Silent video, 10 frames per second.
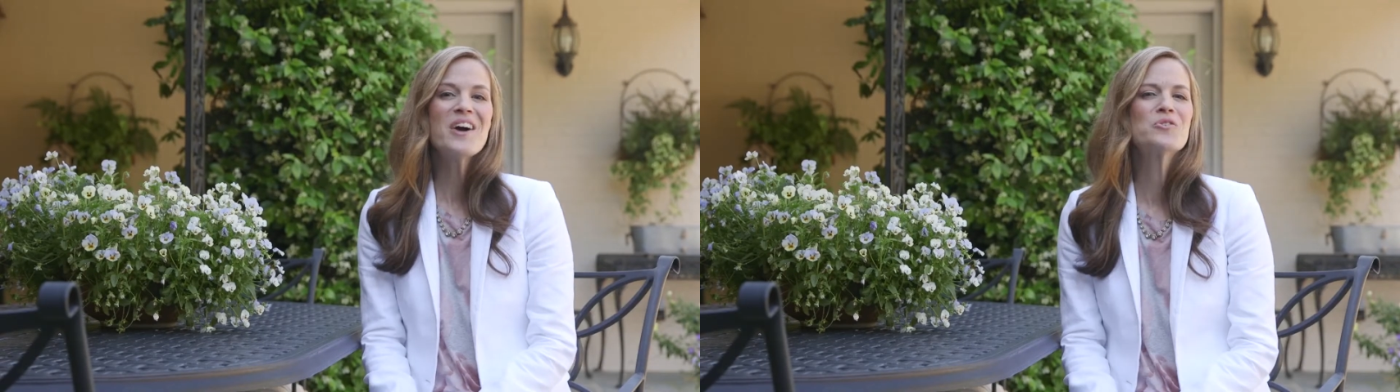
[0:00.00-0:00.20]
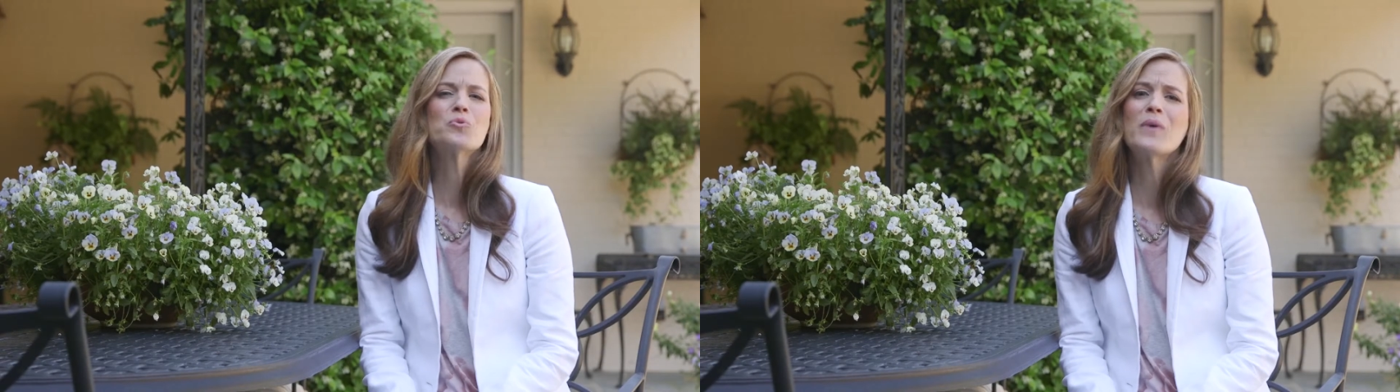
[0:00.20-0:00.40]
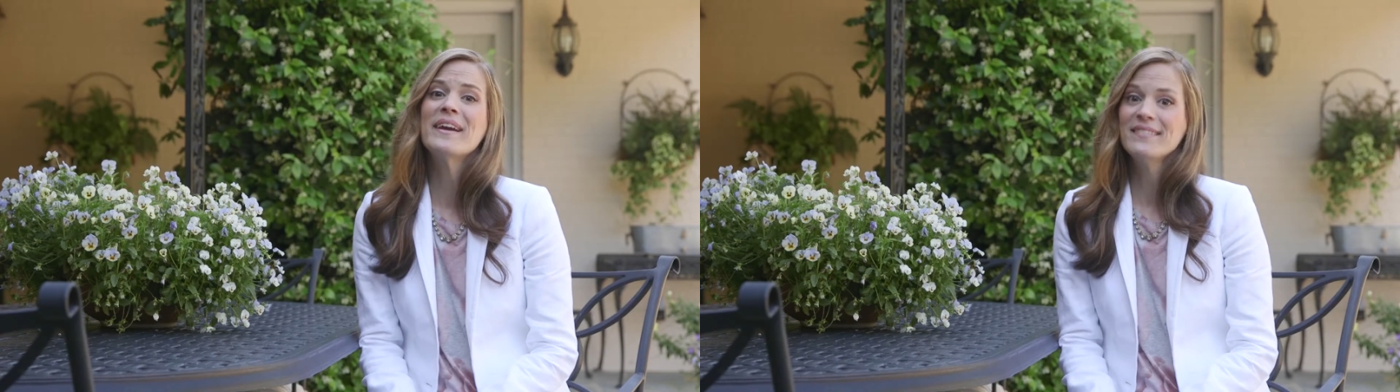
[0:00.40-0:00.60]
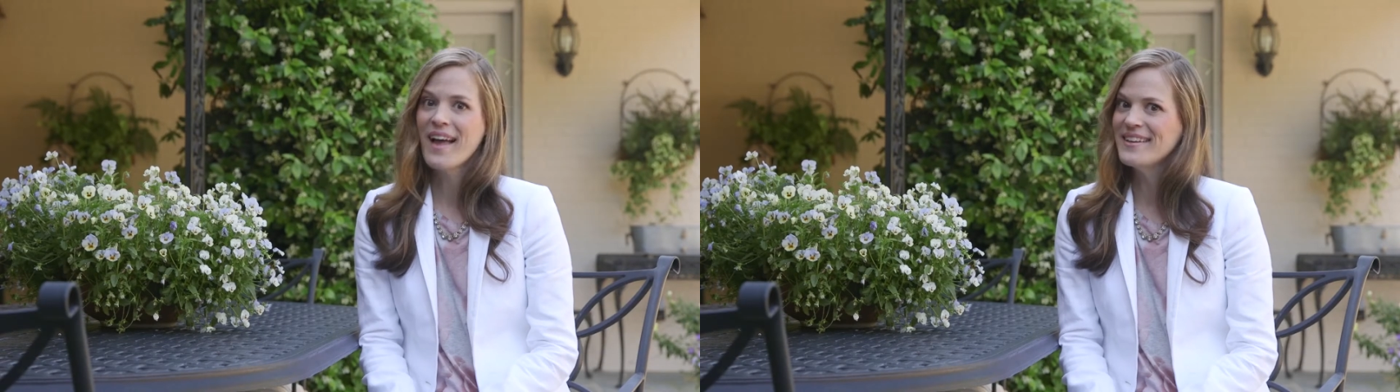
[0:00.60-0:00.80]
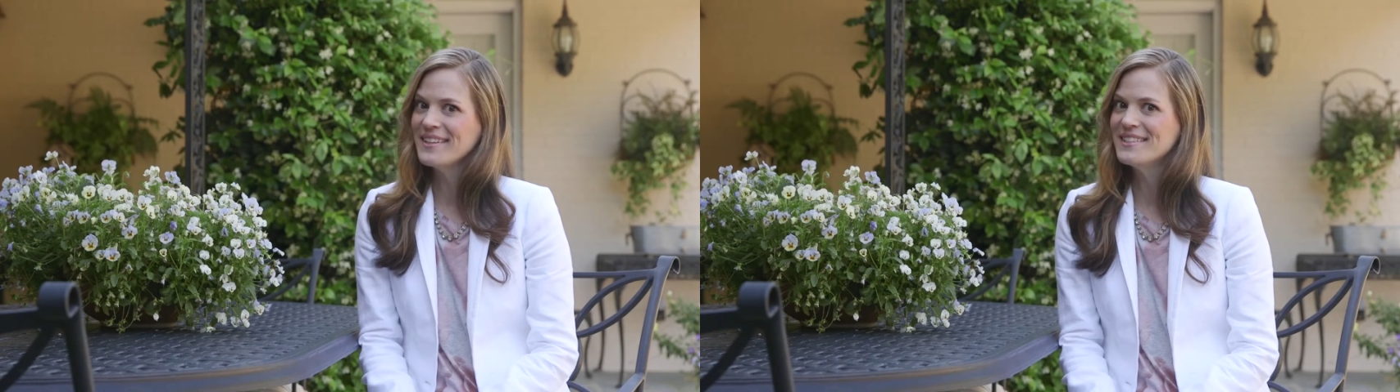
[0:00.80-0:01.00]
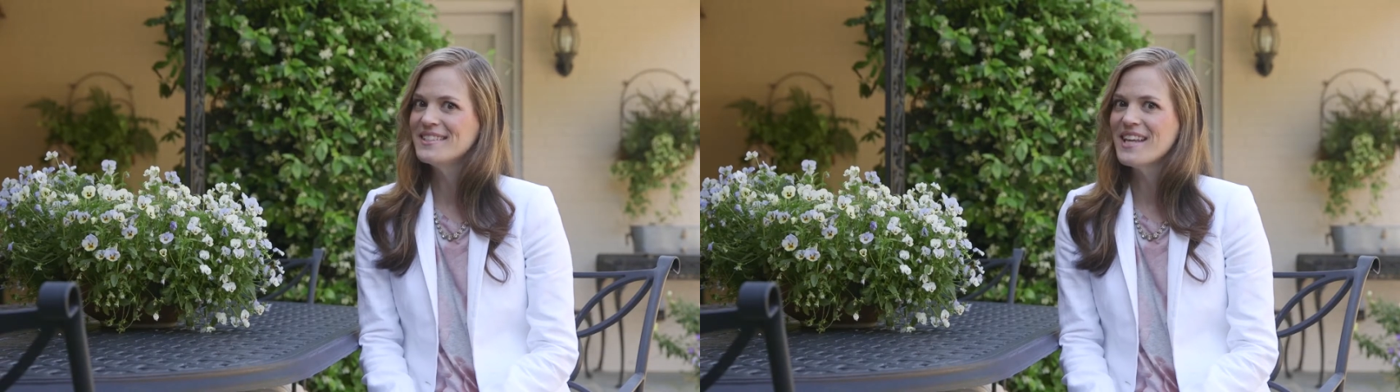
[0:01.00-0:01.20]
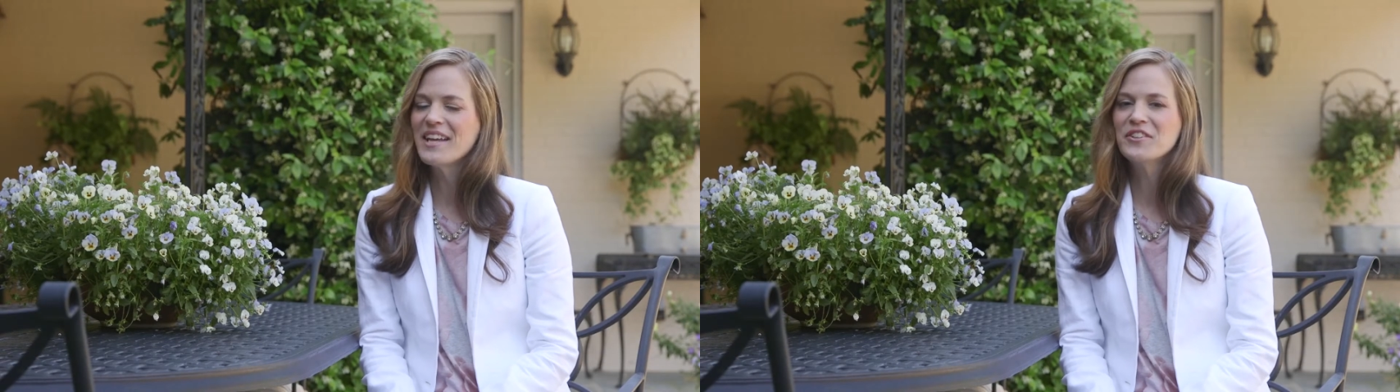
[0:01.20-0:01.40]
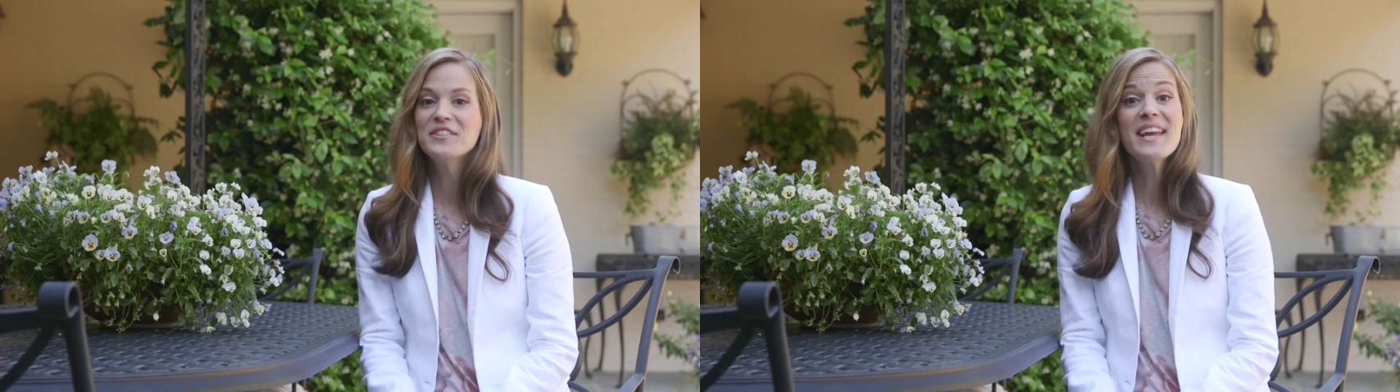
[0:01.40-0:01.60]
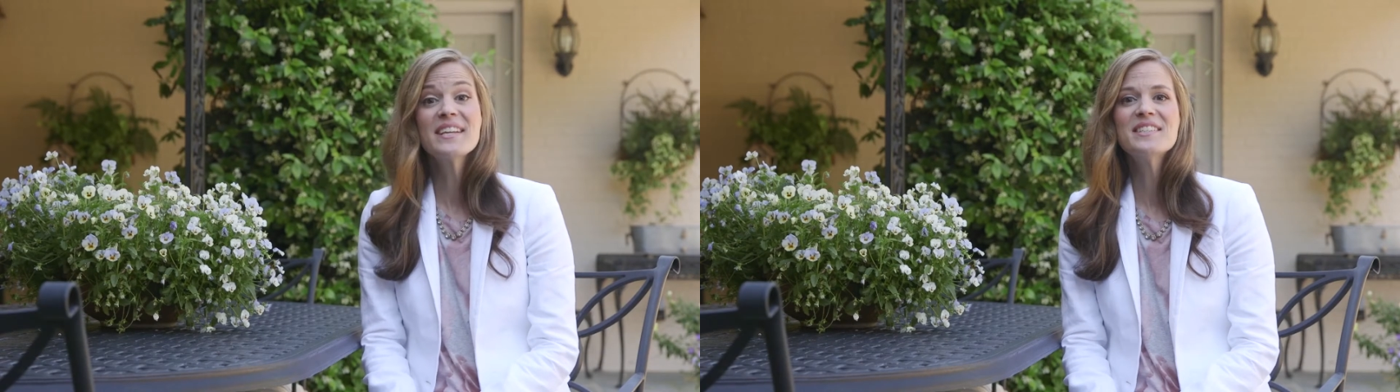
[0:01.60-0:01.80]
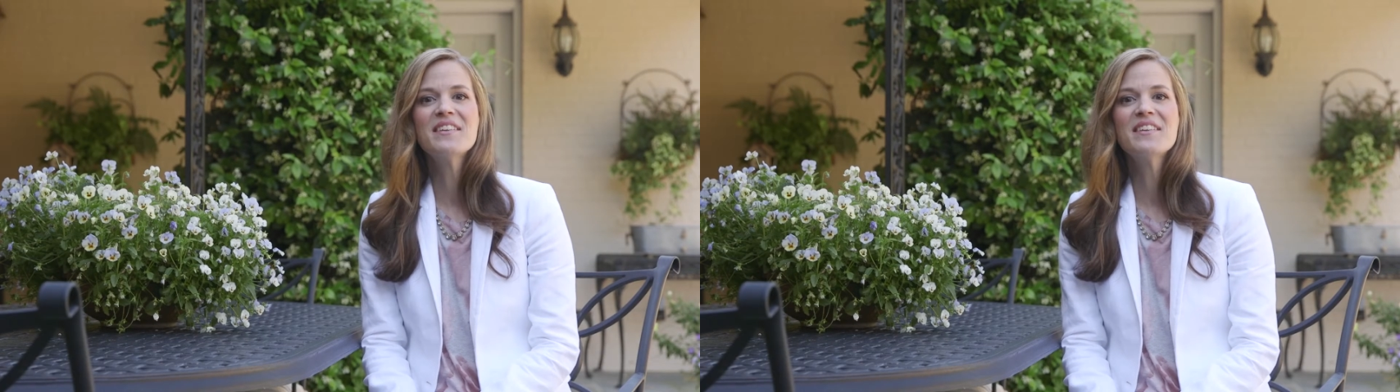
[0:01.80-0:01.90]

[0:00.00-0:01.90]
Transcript: A great lighting designer takes